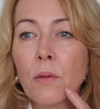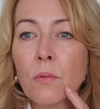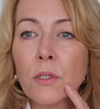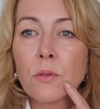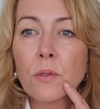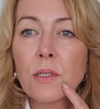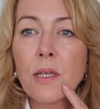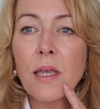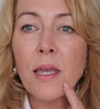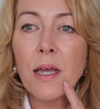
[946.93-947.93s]
which was
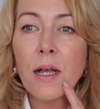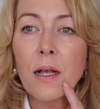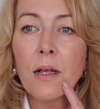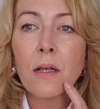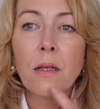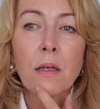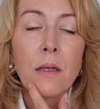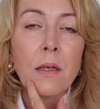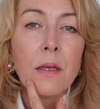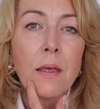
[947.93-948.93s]
here,
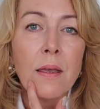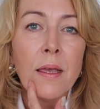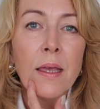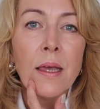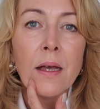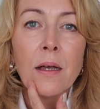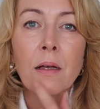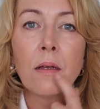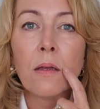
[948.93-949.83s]
here